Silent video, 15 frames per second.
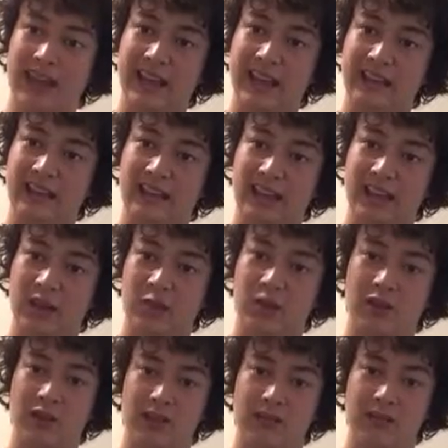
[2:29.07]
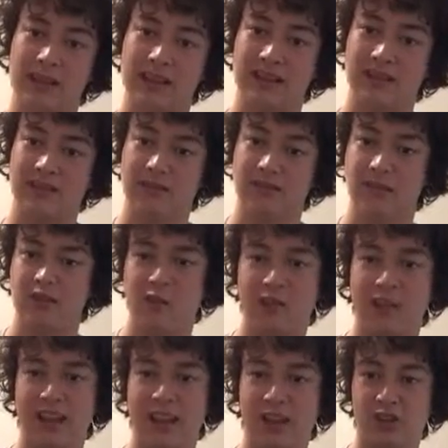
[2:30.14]
It's the
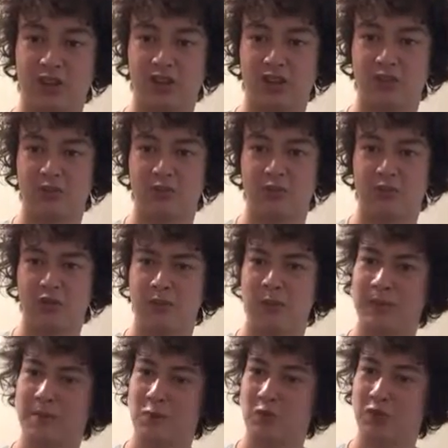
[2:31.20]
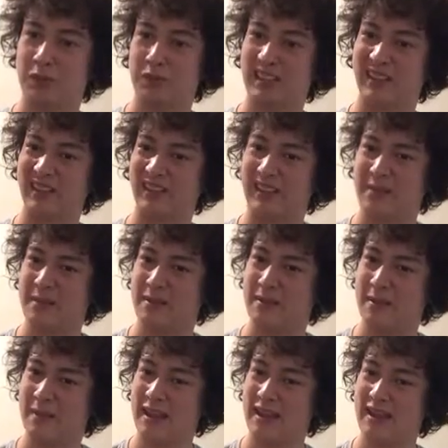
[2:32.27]
characters. To be more specifically, maybe
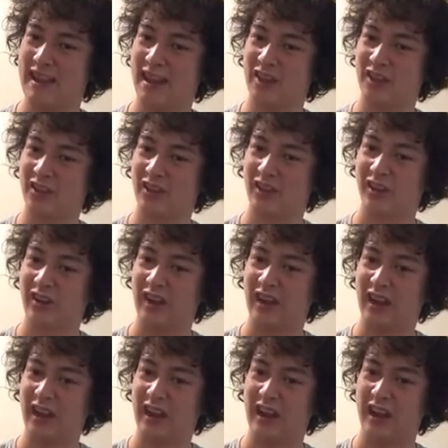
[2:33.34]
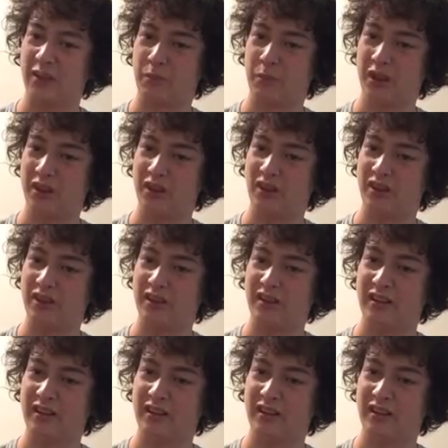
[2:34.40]
the main character and her brother.